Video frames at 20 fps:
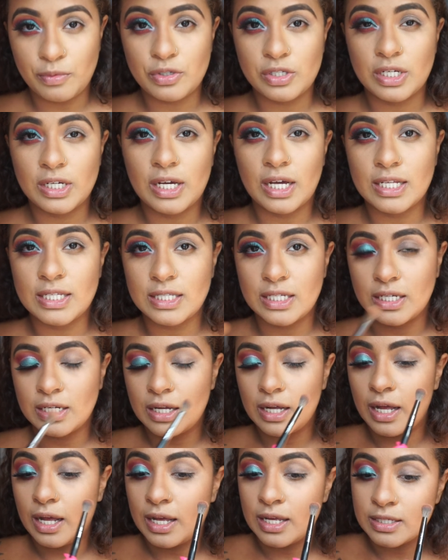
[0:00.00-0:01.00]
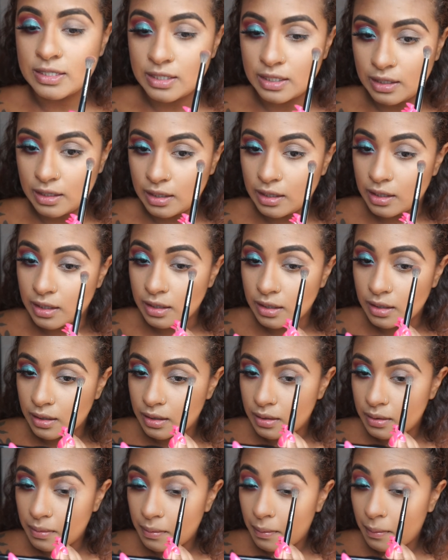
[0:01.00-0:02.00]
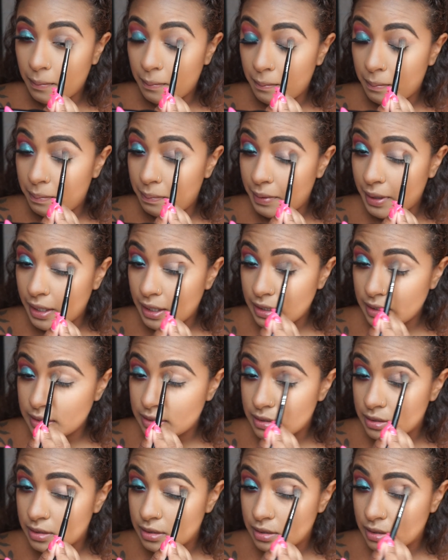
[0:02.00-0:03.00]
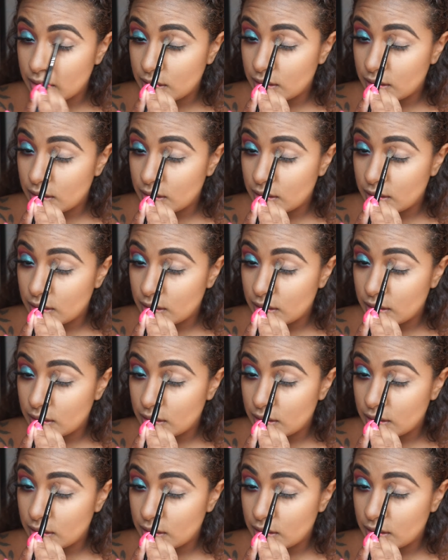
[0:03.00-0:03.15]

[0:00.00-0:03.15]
I'm using Katsina as a base,